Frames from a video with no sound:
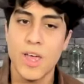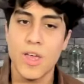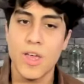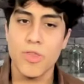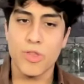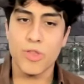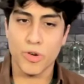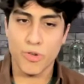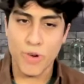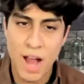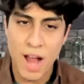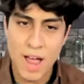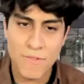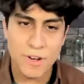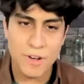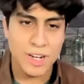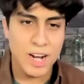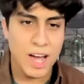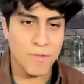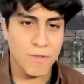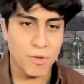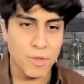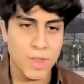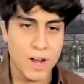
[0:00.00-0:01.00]
the graphic
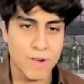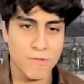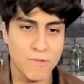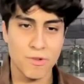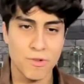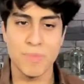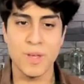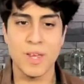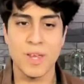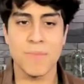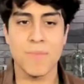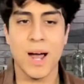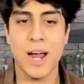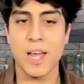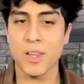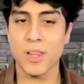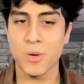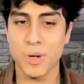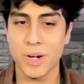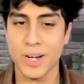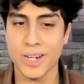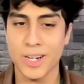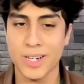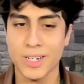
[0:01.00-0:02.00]
novel that Ruby and Milo
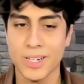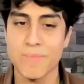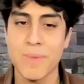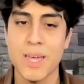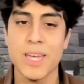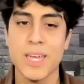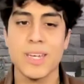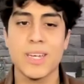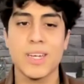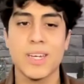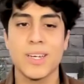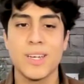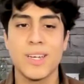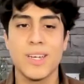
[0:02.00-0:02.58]
are going to make.